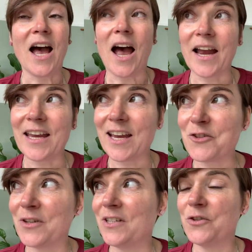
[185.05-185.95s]
I
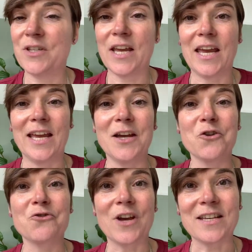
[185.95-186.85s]
actually today
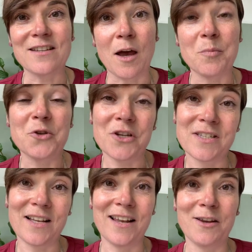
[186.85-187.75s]
dressed up
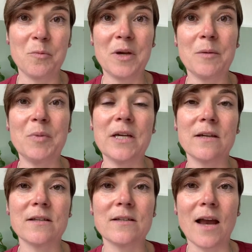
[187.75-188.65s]
just a little bit
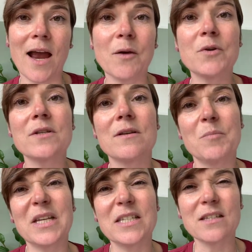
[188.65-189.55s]
because I was a
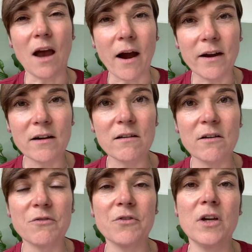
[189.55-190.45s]
bit tired
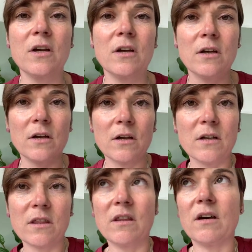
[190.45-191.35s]
of
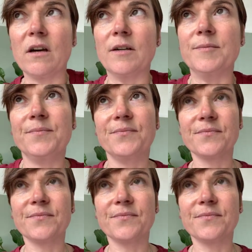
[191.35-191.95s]
the